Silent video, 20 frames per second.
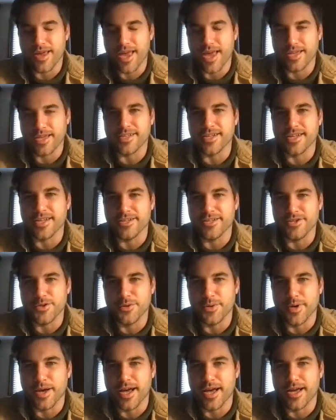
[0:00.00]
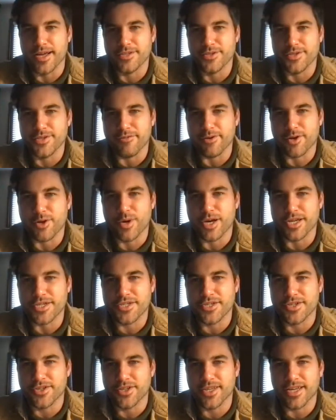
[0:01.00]
Anthony, do you have a
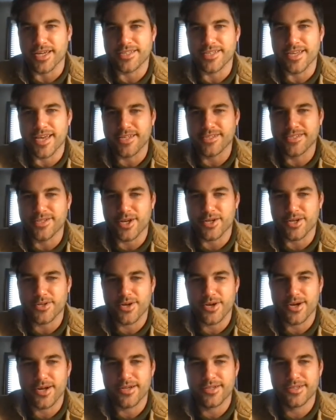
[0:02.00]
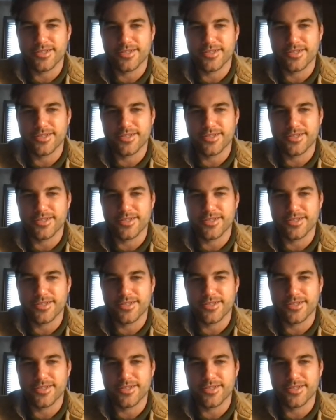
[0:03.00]
question you'd like to ask Dr. Hart?